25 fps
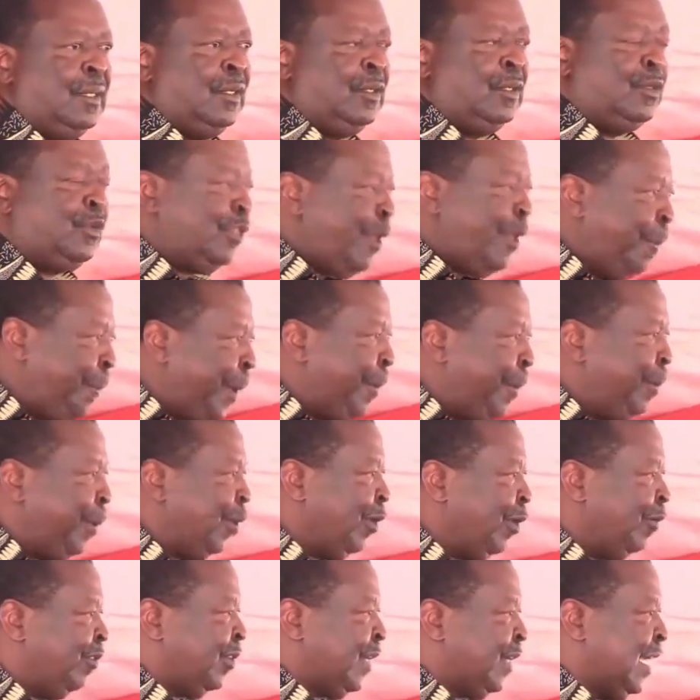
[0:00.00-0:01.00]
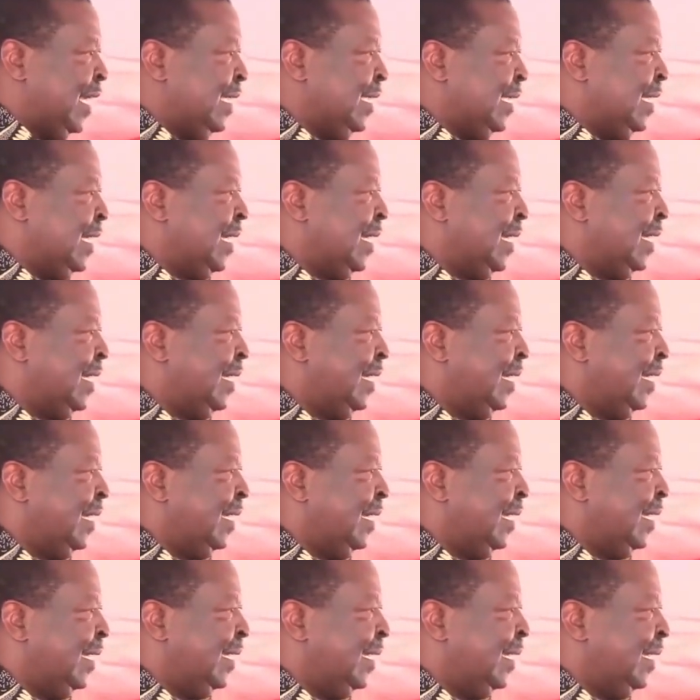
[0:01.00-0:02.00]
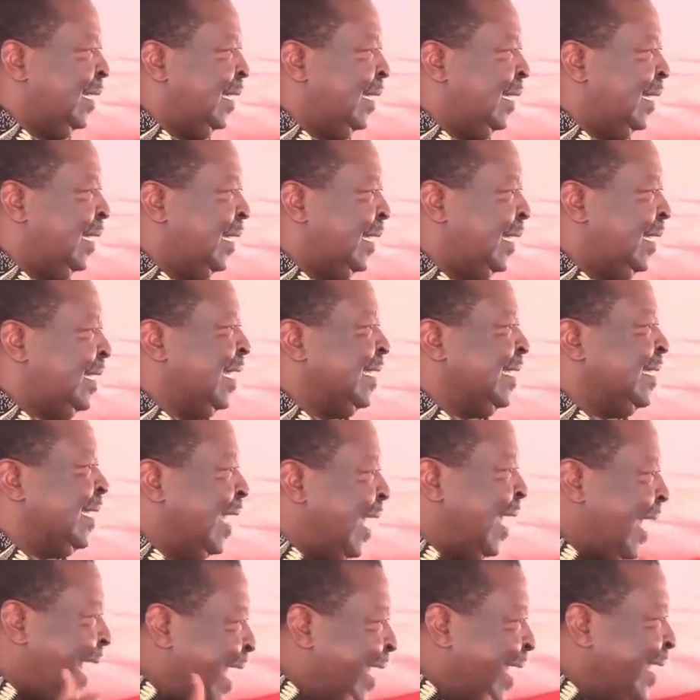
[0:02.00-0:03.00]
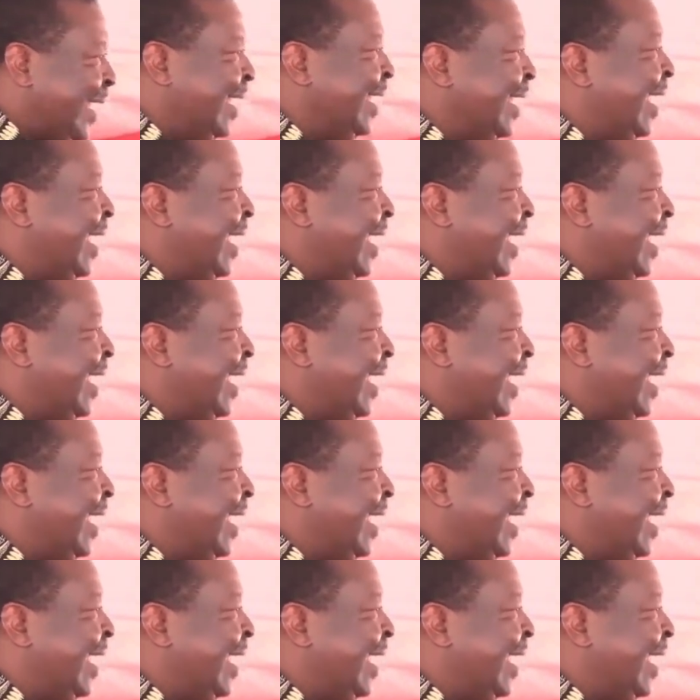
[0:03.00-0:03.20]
to the people of Kenya. It has added